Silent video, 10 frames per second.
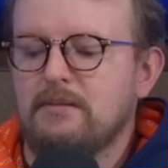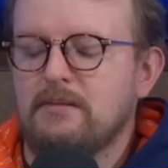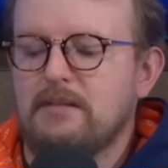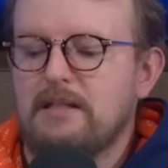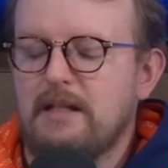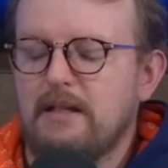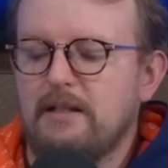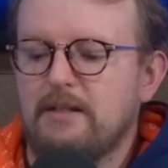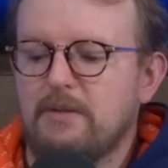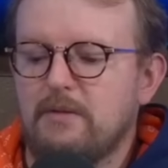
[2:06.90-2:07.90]

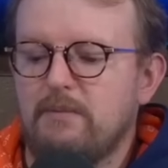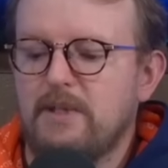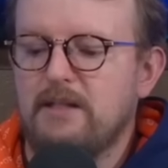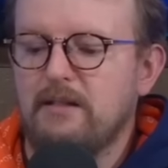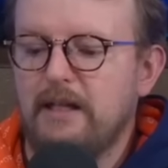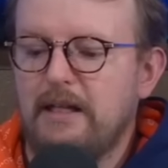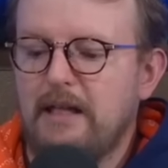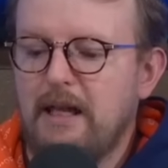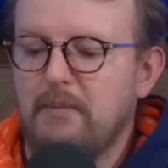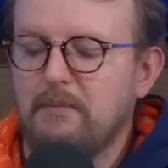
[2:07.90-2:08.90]
slightly sort of mid to late
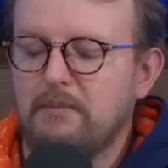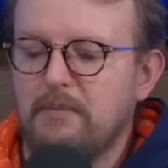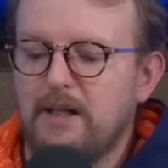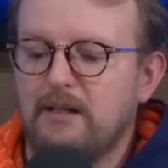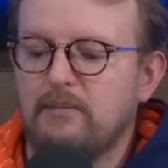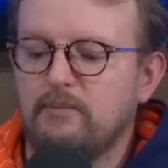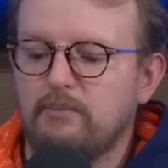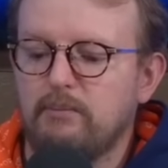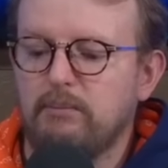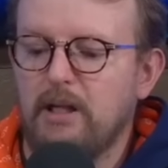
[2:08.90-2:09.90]
game big
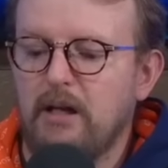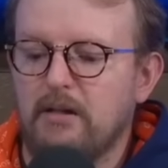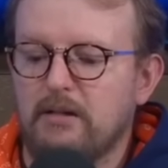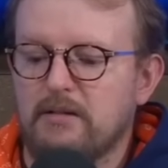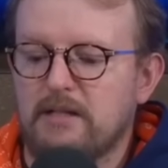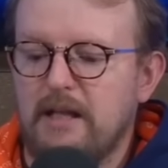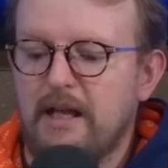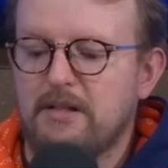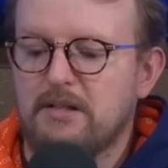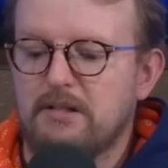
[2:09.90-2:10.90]
blocker
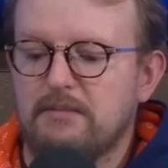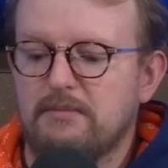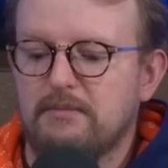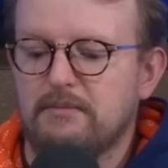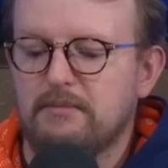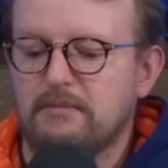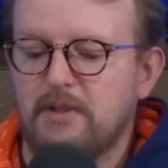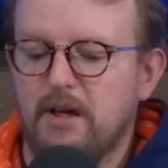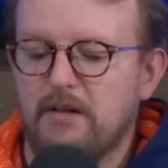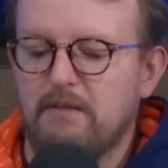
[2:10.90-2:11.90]
slash
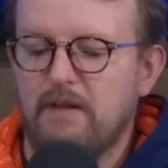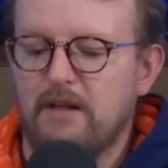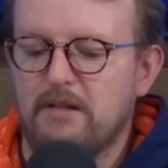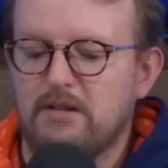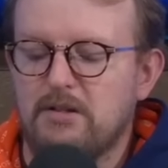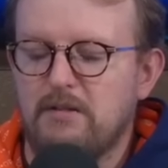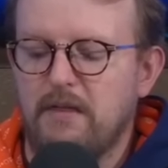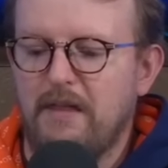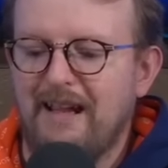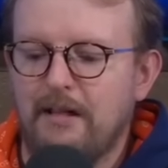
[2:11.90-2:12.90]
card advantage
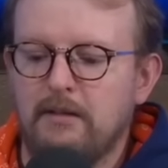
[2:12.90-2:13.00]
thing.